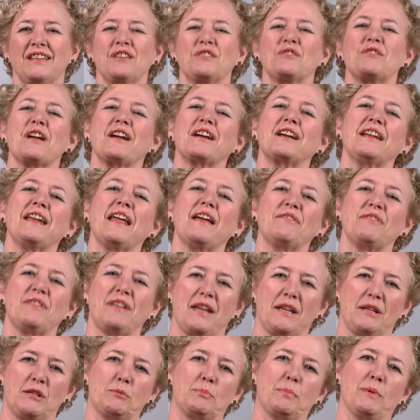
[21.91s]
You're not going to have
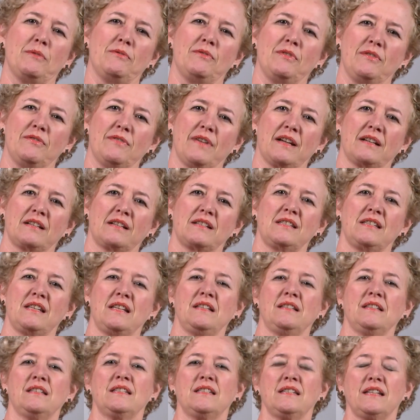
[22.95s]
the HPV
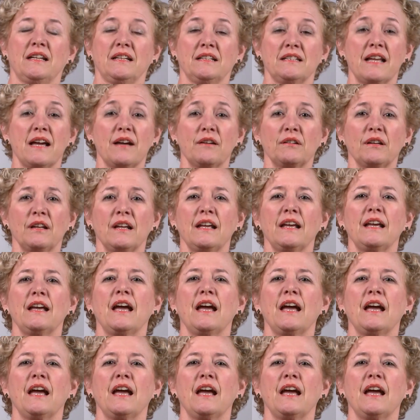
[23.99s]
vaccine stand out,